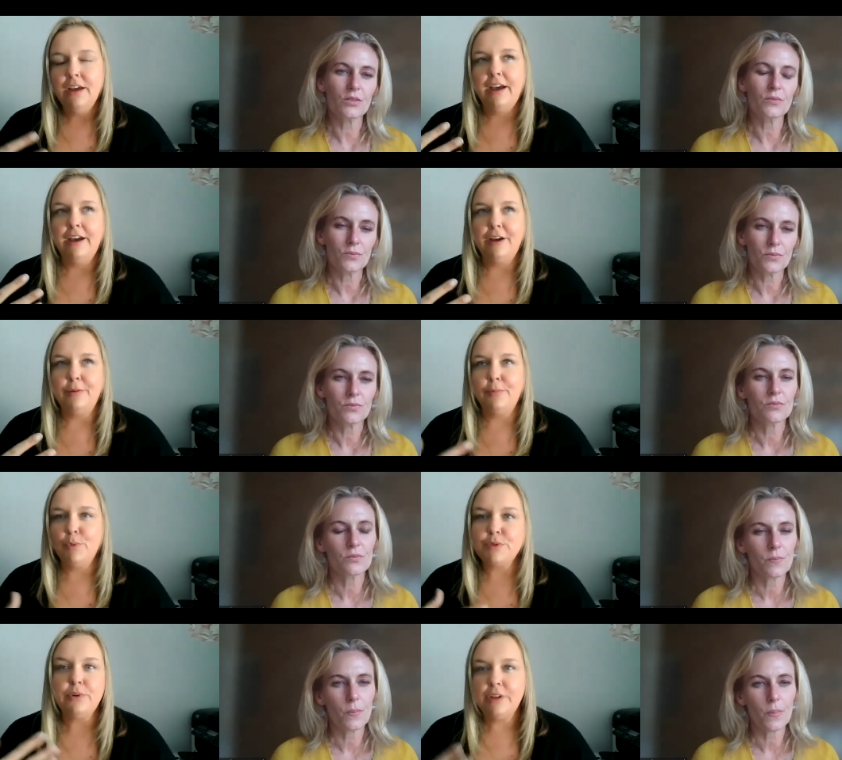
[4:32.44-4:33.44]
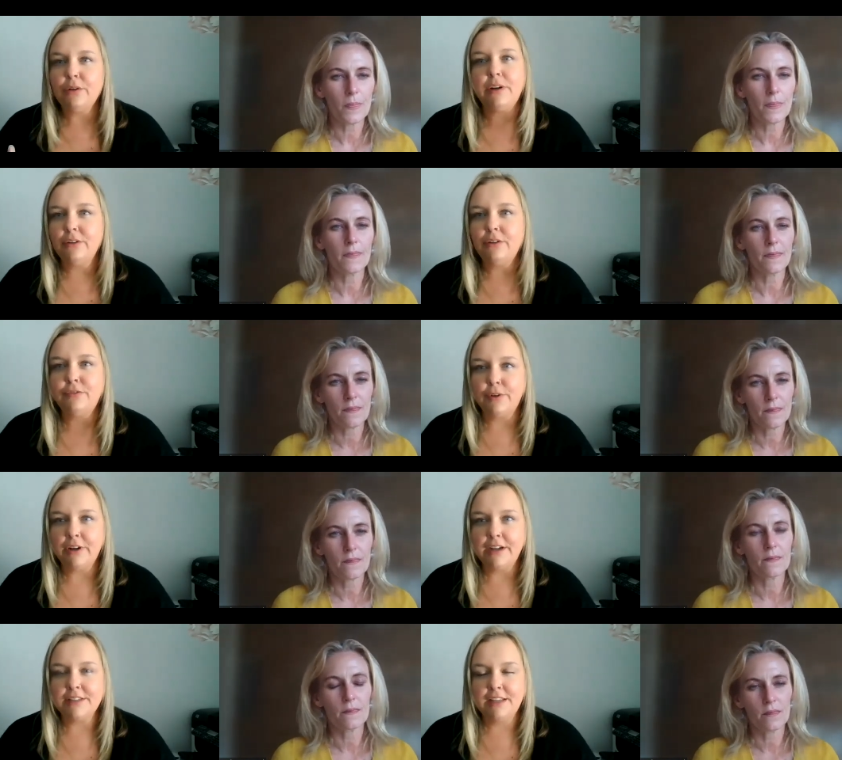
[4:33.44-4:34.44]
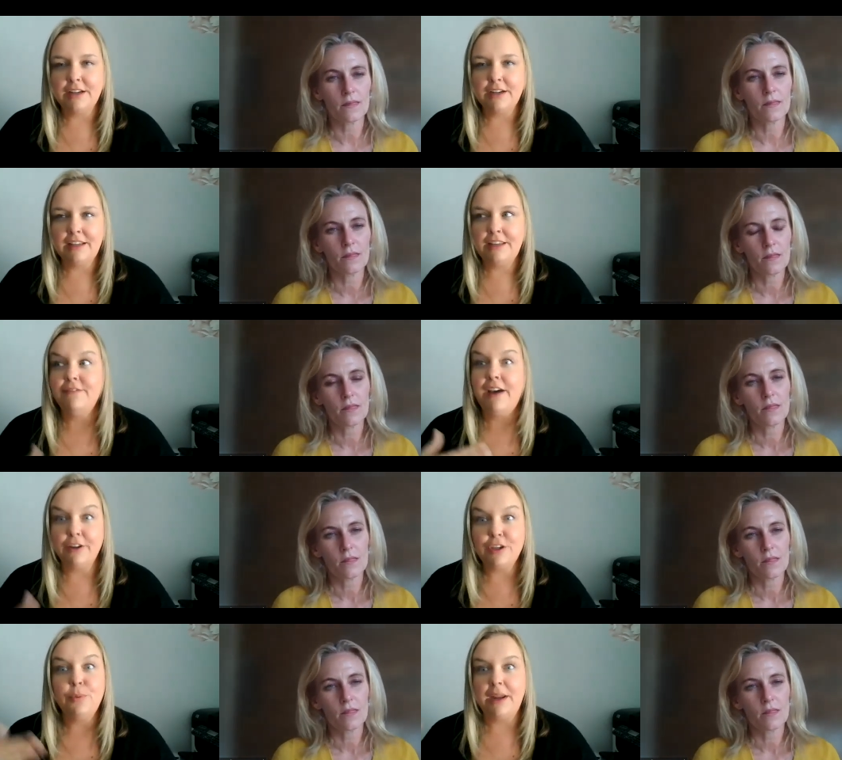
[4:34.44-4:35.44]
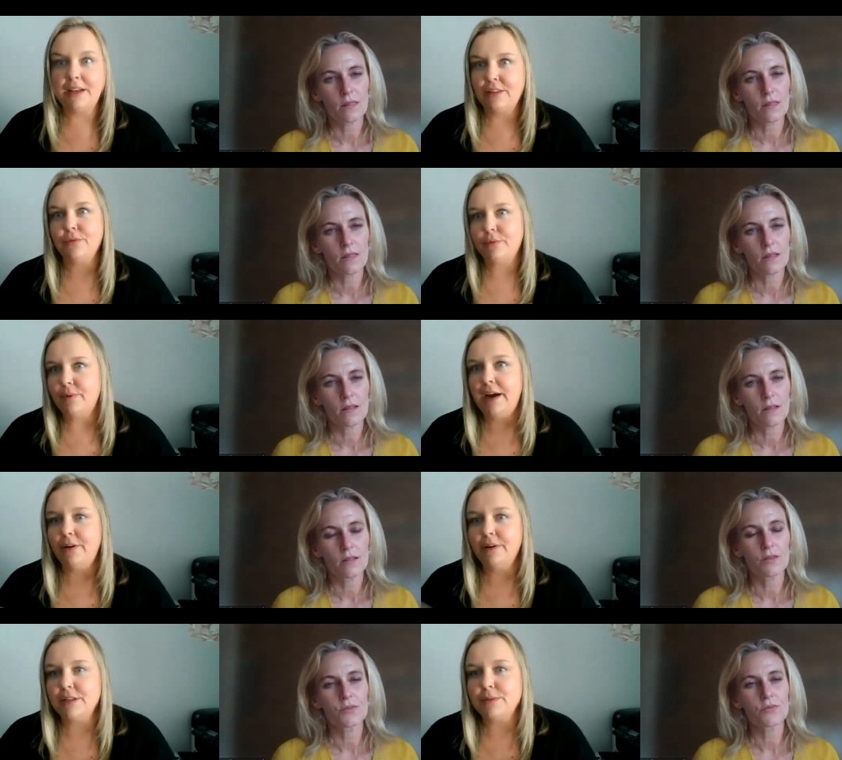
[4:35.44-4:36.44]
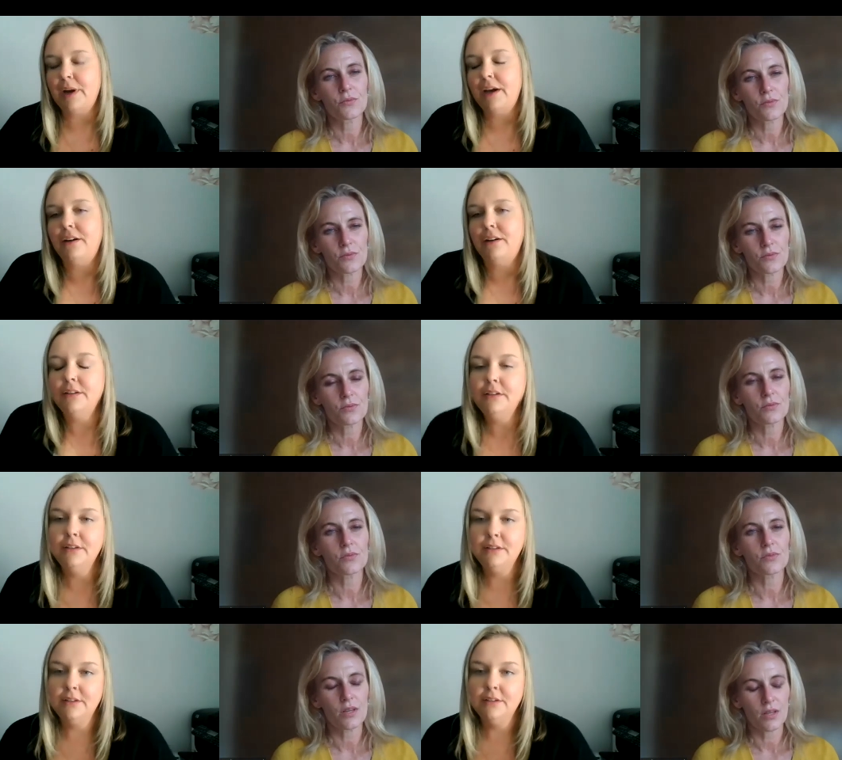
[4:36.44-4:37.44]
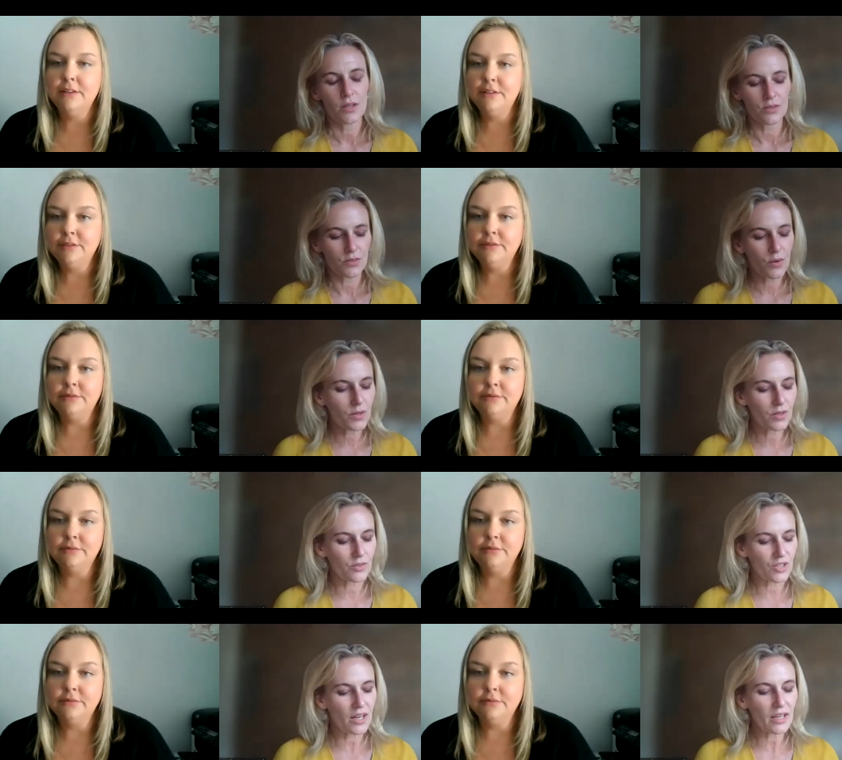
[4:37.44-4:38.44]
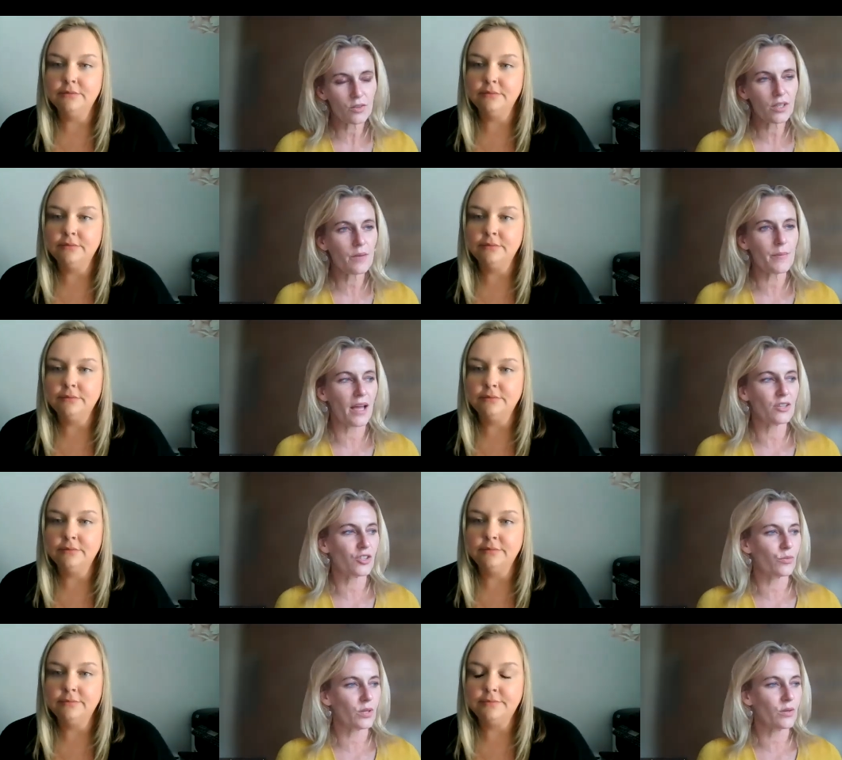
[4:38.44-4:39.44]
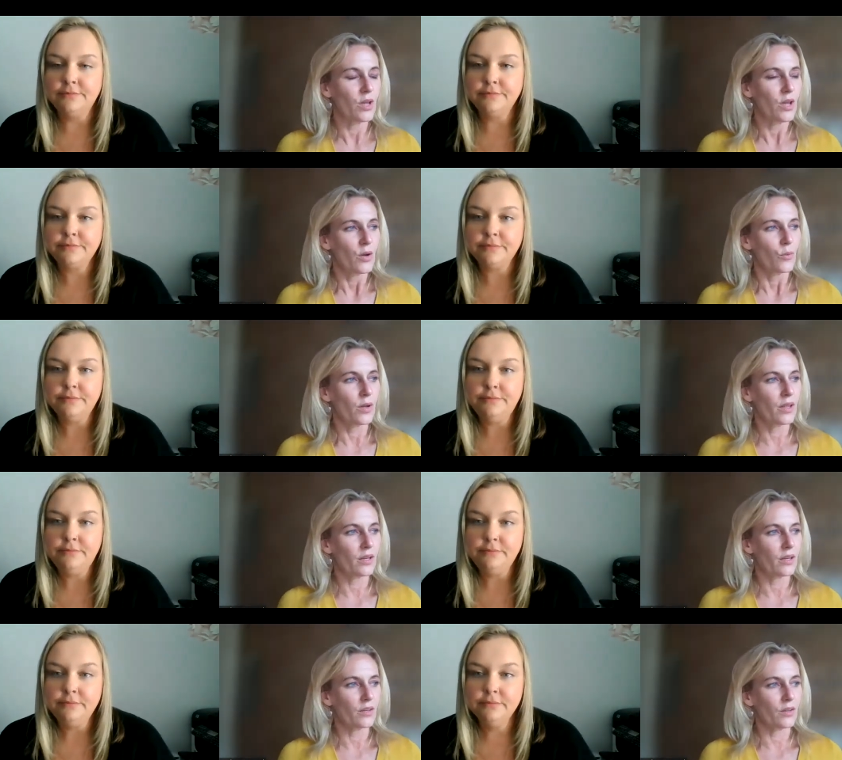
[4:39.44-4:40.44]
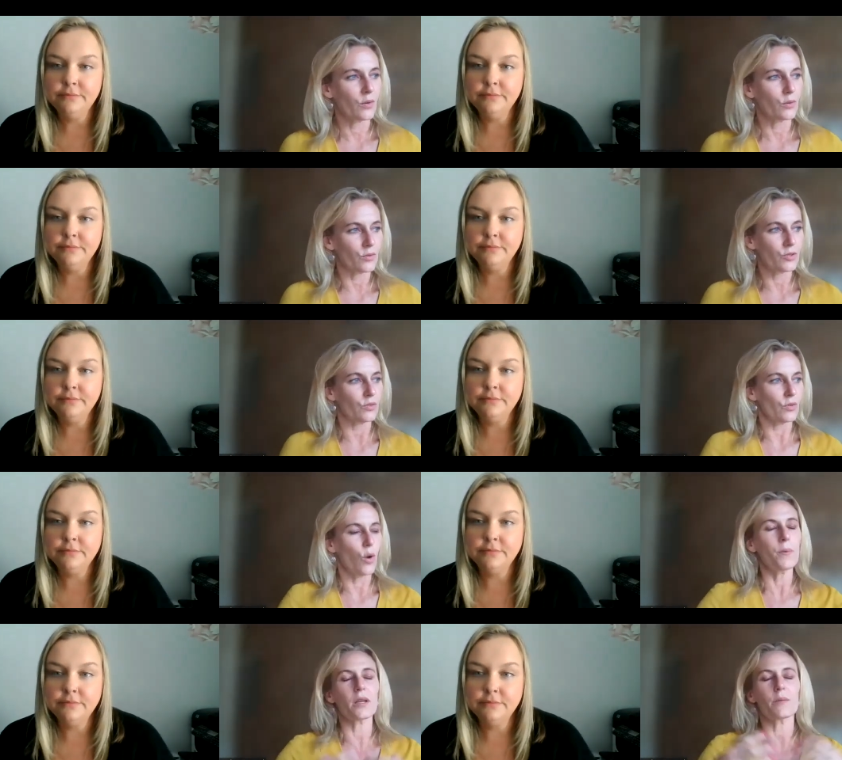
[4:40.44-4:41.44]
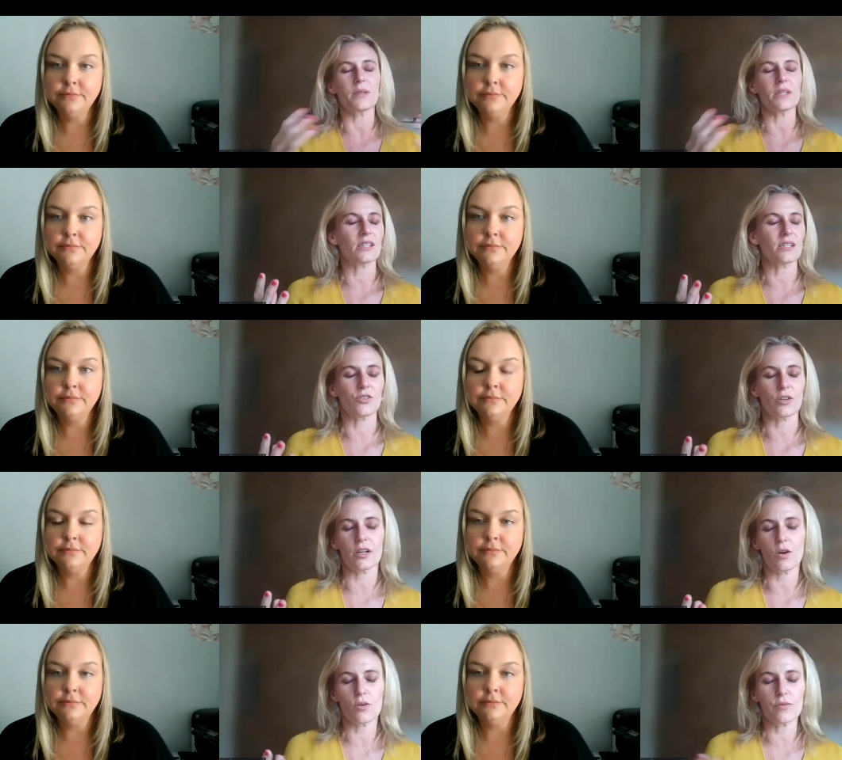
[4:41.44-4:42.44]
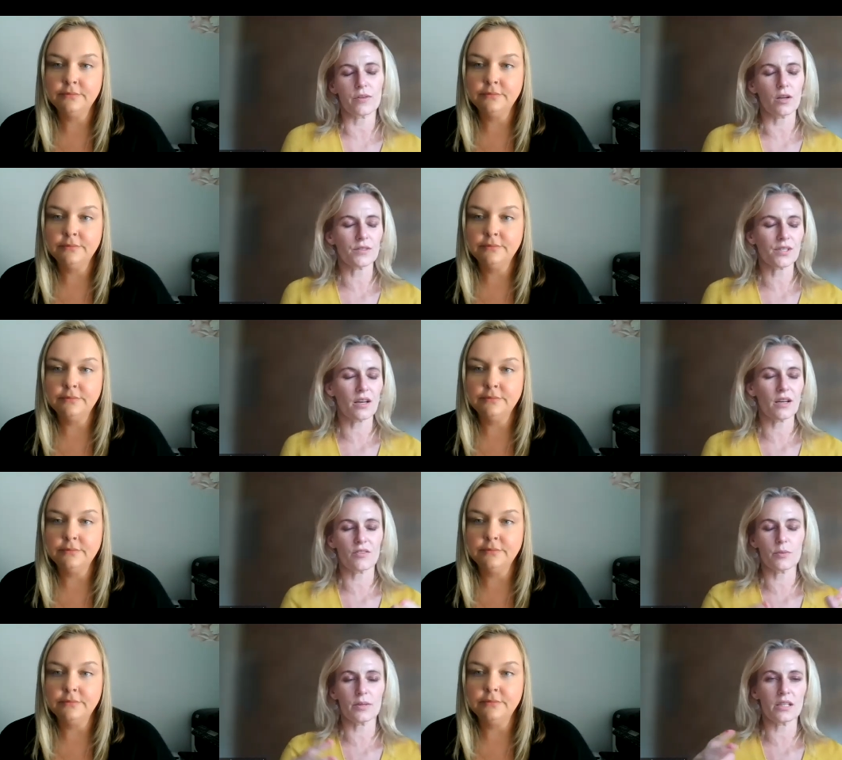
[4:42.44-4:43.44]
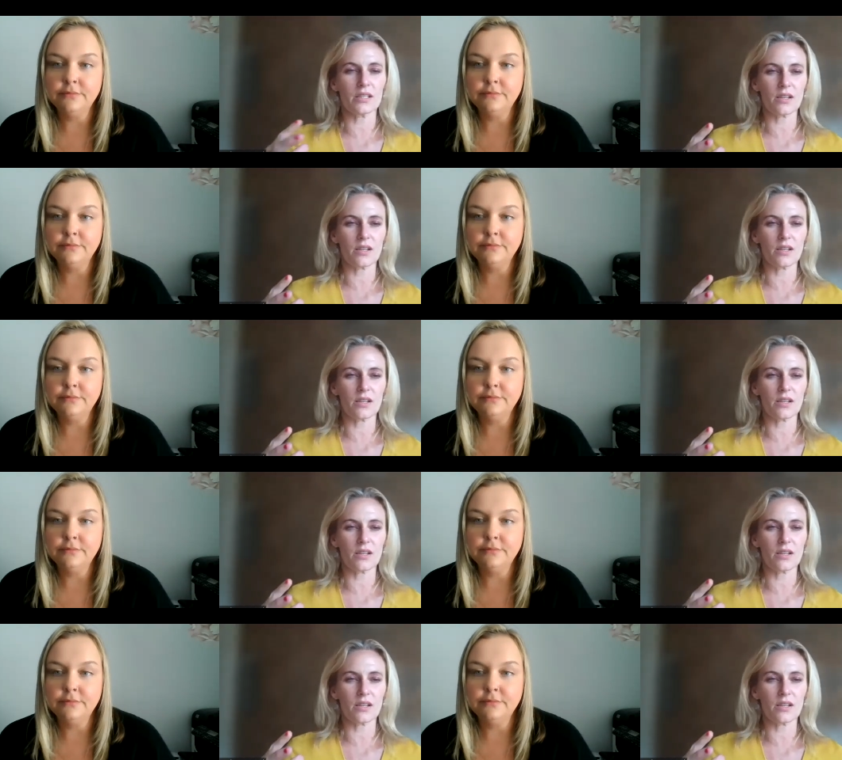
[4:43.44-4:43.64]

Speaker 1: was really critical for us, and evaluating throughout as well.
Speaker 2: So huge. And I can only imagine when, you know, opening a business during COVID, all of a sudden everybody